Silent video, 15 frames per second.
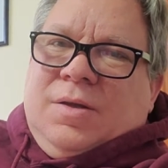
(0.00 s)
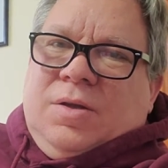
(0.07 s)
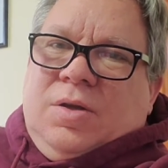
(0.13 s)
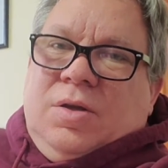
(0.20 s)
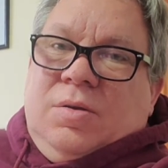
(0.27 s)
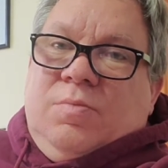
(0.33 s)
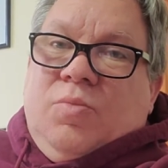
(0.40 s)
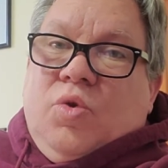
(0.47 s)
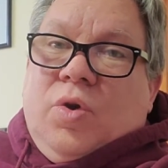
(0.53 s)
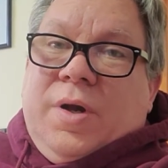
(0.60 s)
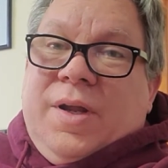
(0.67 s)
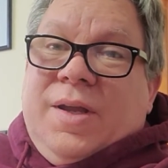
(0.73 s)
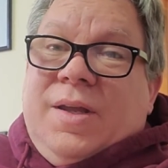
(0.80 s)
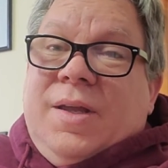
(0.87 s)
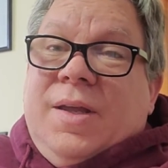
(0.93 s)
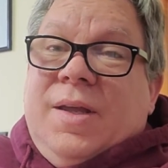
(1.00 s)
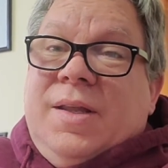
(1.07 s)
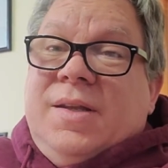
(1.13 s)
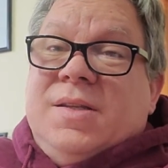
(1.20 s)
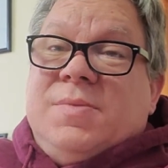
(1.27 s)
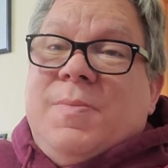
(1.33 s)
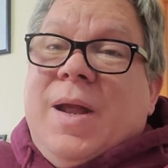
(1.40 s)
Good morning. It
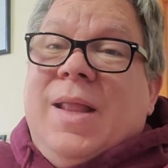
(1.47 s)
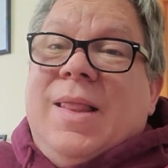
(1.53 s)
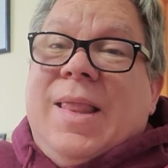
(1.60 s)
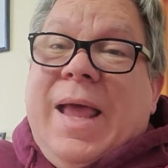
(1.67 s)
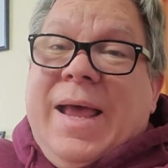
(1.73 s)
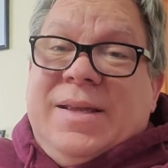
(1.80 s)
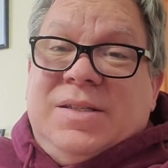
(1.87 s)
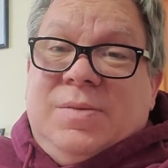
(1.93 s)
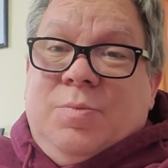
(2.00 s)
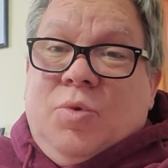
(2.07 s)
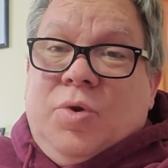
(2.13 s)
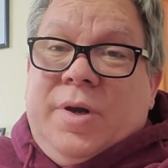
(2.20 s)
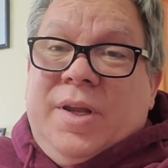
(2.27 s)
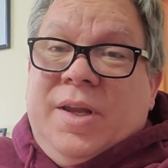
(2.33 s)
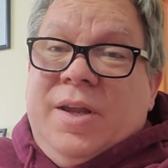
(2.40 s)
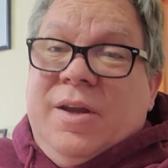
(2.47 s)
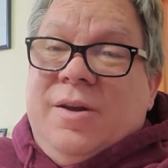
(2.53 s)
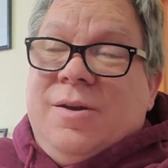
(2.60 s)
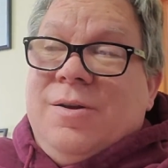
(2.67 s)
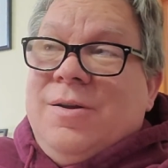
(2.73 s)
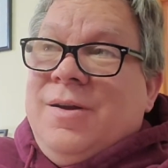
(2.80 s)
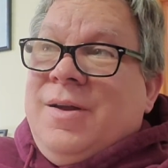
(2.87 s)
is my last morning
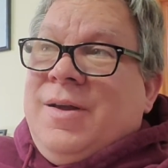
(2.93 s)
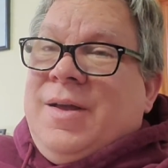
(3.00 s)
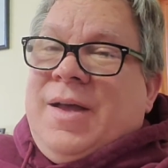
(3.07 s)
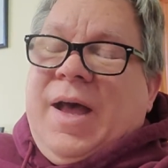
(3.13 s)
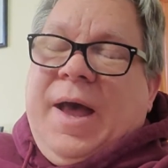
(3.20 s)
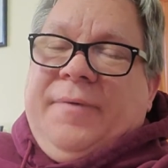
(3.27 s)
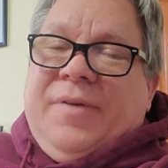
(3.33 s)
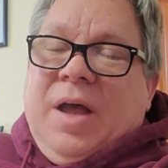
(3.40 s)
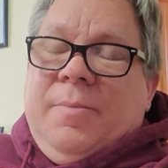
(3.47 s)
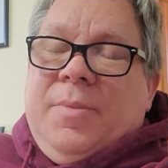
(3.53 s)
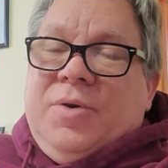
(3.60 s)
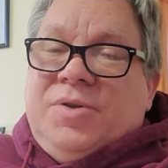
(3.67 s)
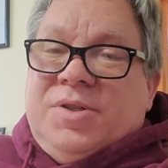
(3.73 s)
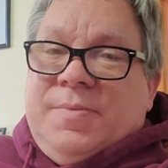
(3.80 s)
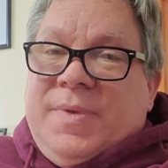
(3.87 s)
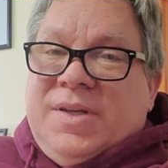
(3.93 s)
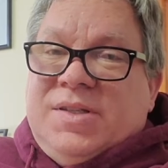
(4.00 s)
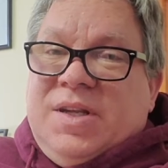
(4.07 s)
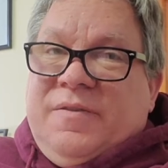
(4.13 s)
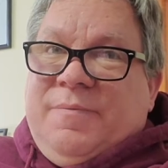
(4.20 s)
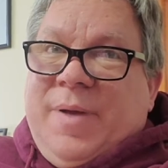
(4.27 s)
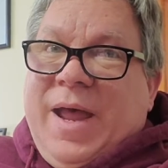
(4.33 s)
here. I've got most of my
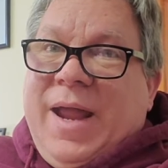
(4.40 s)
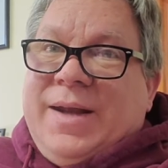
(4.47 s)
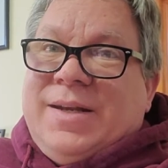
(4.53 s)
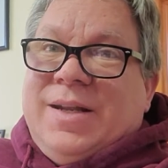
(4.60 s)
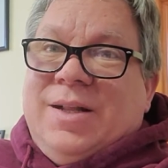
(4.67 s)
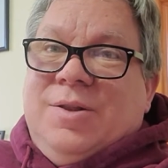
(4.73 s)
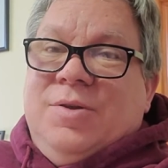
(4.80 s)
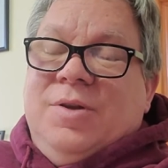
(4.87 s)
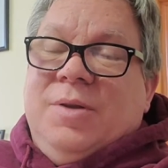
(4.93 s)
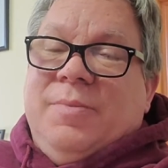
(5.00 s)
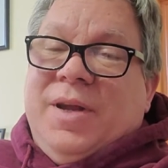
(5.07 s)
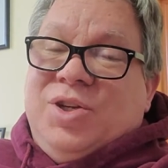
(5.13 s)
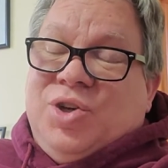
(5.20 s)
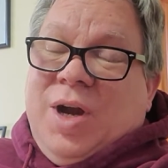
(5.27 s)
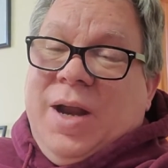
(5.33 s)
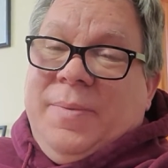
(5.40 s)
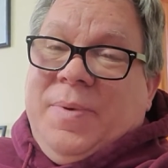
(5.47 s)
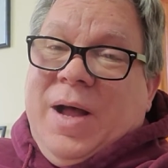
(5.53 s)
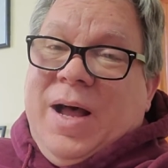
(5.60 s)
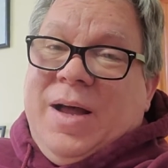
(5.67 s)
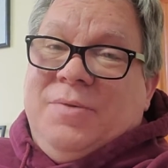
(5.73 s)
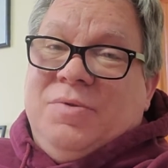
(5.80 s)
stuff packed, including my
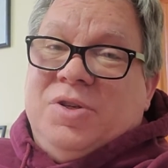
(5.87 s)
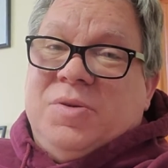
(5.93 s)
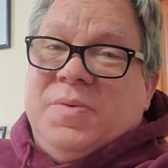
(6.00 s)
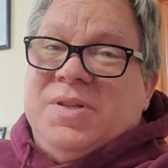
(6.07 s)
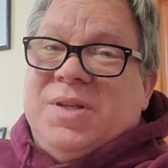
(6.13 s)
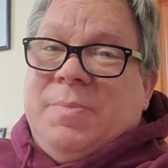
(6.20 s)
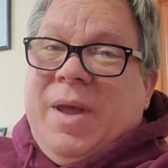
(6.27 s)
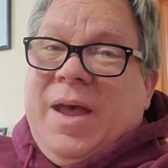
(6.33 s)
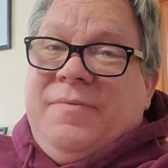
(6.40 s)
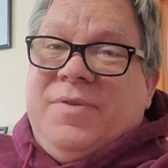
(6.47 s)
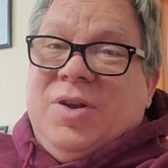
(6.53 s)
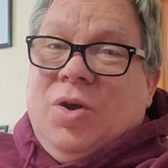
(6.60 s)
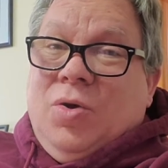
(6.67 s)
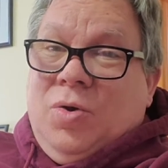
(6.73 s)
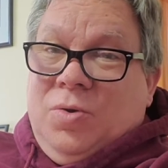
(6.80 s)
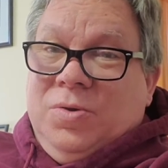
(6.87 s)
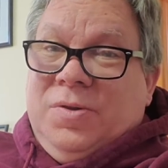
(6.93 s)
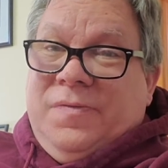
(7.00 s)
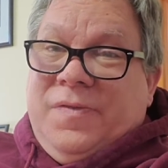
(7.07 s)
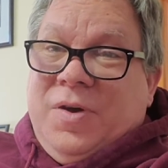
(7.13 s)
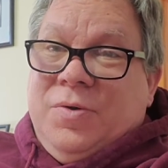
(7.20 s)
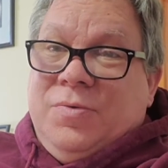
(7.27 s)
tripod, which means I'm having to hold the
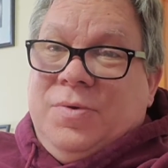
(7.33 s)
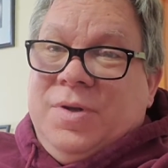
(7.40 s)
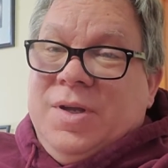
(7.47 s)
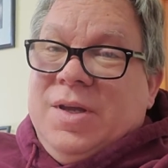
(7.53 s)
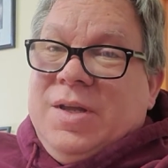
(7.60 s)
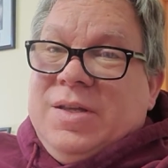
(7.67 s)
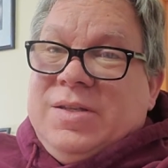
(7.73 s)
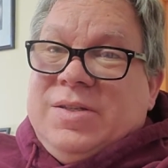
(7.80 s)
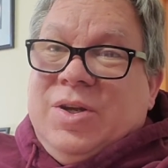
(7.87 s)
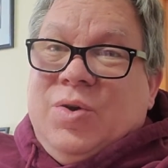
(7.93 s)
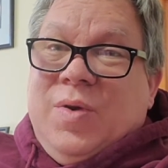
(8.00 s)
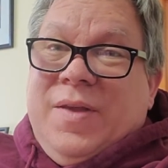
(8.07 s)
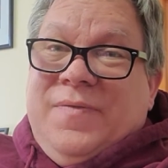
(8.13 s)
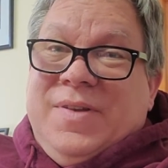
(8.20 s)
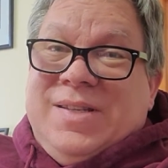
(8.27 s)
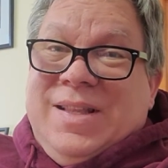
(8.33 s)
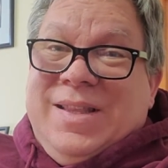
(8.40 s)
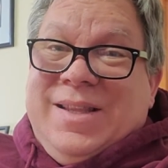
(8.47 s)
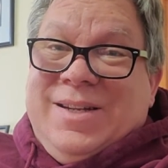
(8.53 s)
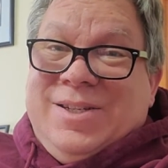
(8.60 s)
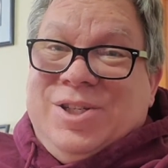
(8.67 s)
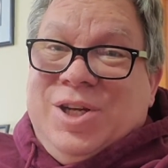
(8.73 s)
phone. So if it's a
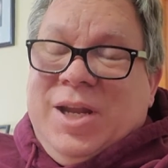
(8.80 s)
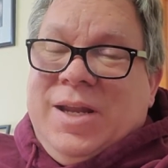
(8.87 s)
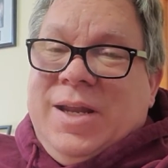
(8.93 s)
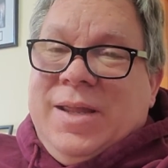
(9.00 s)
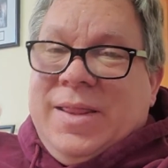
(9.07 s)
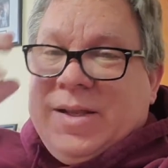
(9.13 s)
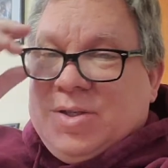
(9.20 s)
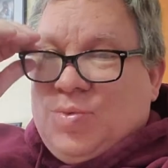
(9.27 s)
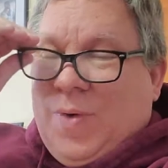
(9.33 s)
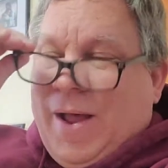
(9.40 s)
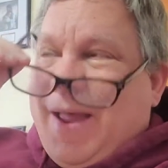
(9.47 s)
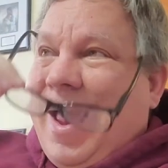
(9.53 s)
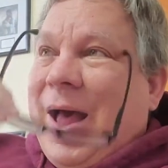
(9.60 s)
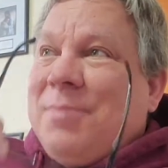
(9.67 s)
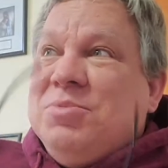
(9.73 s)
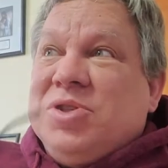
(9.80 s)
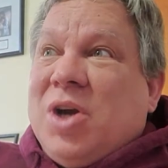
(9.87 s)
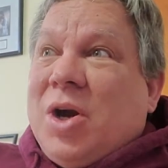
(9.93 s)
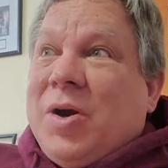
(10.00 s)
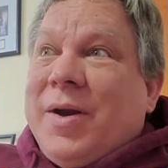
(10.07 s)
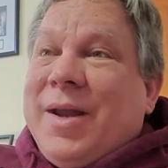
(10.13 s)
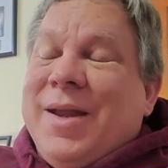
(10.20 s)
little shaky, that's why I'm
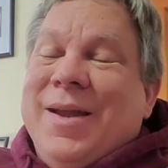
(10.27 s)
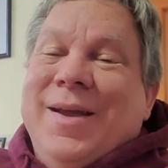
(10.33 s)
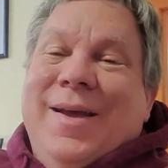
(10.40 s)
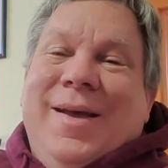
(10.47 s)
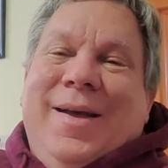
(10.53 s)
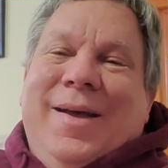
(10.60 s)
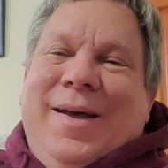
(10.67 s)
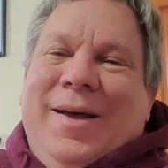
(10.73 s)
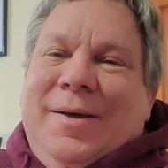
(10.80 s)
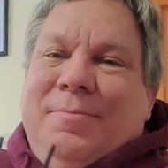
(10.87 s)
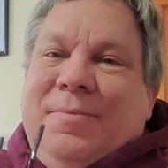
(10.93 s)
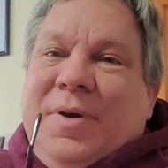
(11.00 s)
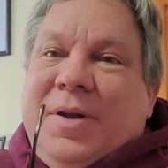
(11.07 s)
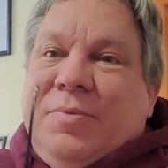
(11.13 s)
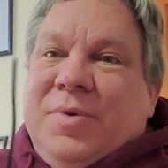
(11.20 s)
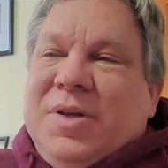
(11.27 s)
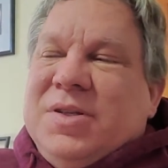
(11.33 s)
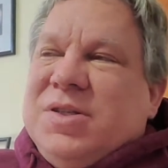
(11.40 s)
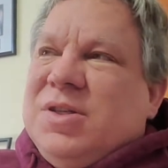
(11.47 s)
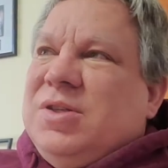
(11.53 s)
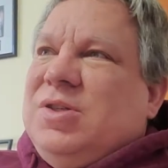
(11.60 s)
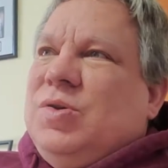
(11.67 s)
sorry. Uh, but
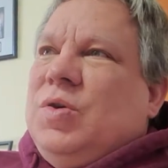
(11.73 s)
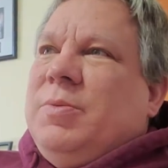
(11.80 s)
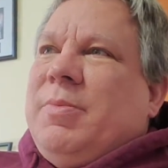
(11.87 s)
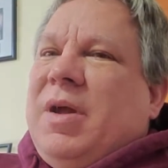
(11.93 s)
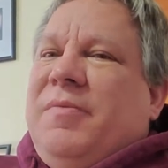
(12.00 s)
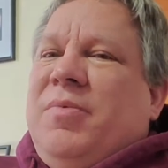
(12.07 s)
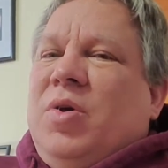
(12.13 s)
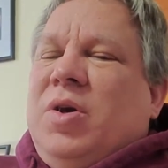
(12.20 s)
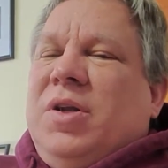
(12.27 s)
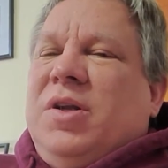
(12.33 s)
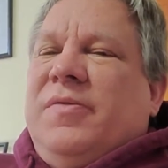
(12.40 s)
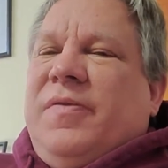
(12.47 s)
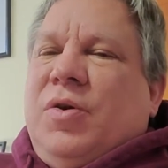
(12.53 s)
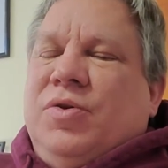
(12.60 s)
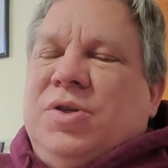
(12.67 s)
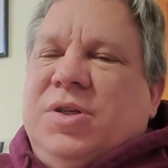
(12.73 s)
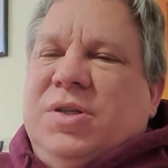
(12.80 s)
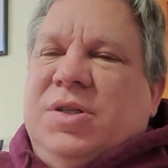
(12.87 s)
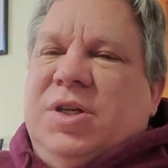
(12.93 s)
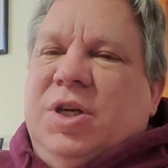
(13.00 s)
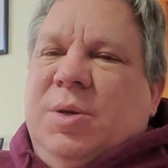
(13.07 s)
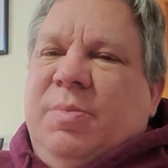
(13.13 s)
was doing my morning
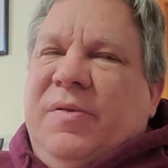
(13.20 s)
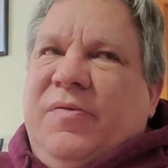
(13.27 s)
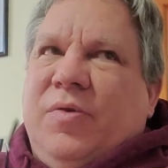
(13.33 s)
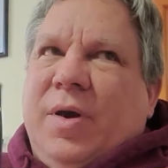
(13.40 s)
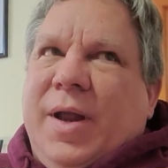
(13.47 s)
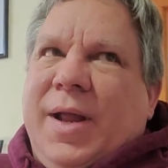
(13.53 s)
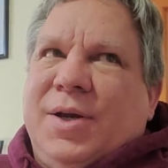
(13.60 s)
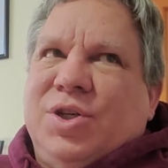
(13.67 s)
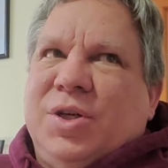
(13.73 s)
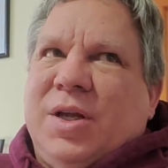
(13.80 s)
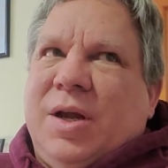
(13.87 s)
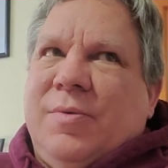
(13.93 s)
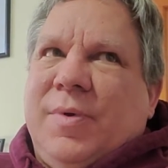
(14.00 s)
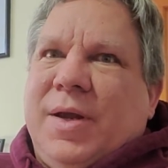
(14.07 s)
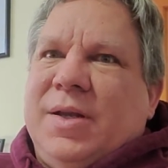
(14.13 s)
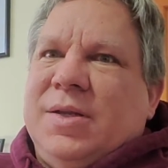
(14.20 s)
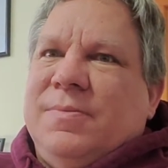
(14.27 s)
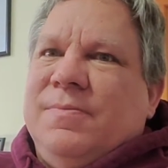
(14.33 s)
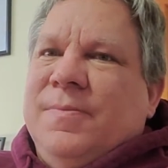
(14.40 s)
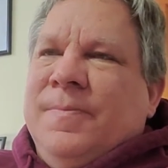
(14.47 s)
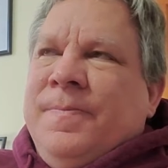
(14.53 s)
devotions here before I actually got ready to